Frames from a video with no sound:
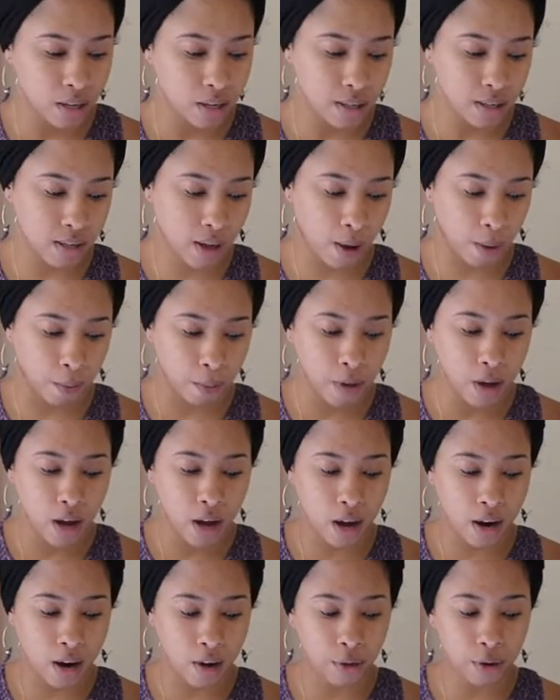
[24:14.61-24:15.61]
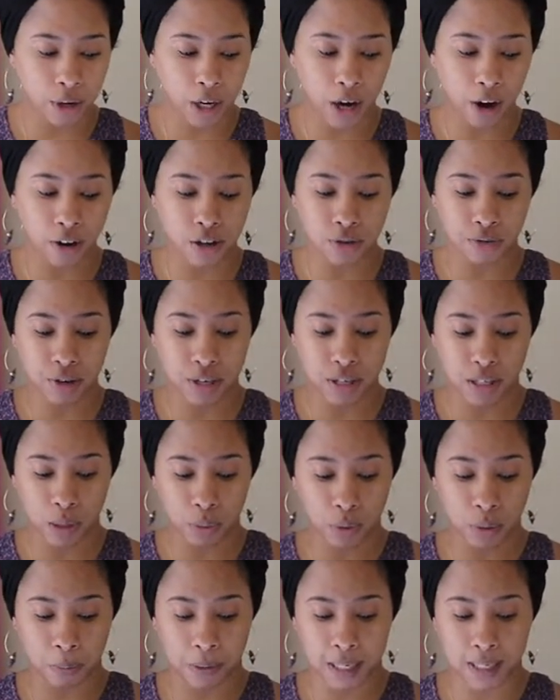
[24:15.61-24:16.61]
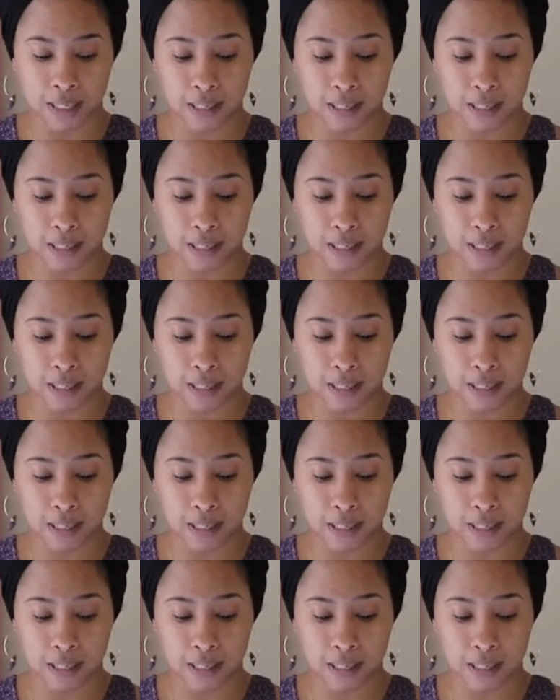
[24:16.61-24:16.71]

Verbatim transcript: So another characteristic would be